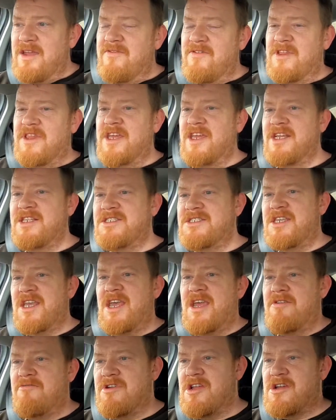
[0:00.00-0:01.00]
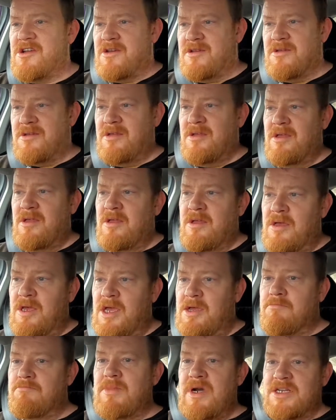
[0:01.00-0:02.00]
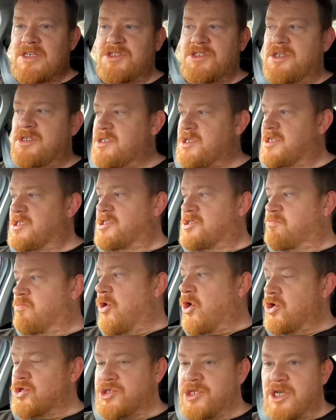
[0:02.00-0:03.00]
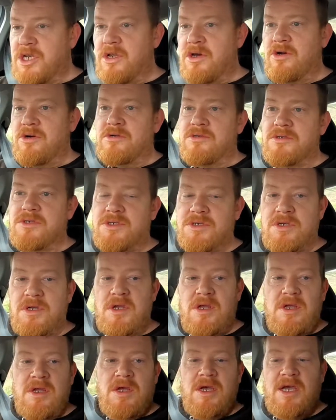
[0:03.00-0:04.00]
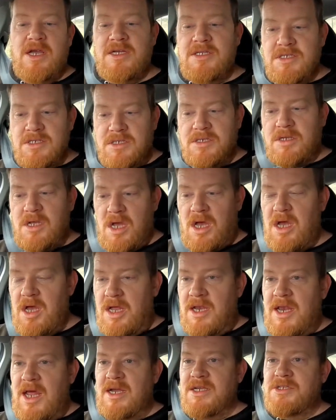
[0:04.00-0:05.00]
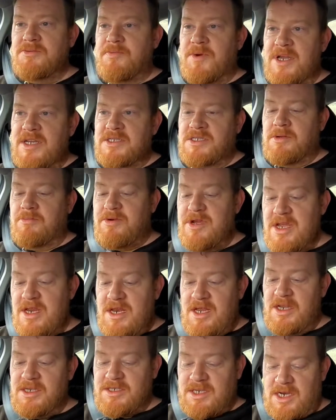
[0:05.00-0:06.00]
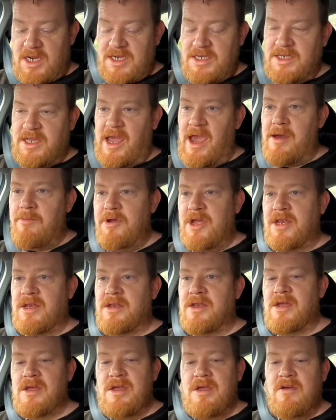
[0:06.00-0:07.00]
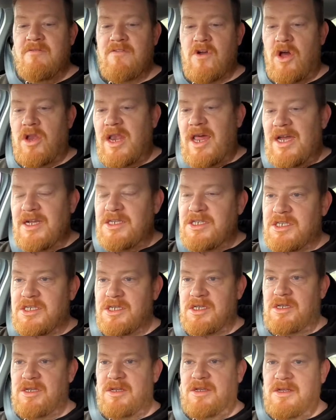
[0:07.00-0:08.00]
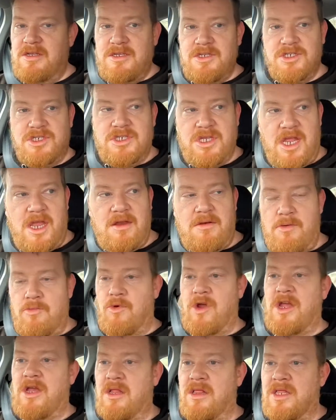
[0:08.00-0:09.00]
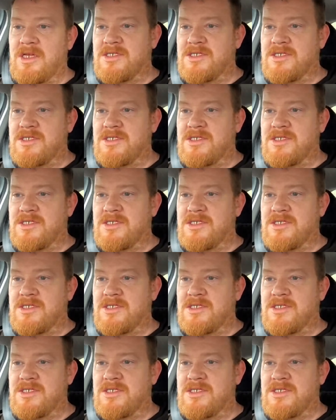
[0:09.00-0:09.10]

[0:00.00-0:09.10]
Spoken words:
Even the interior, it matches its sporty looks. It's a nice place to be in it. It's a nice cabin. Got a nice steering wheel.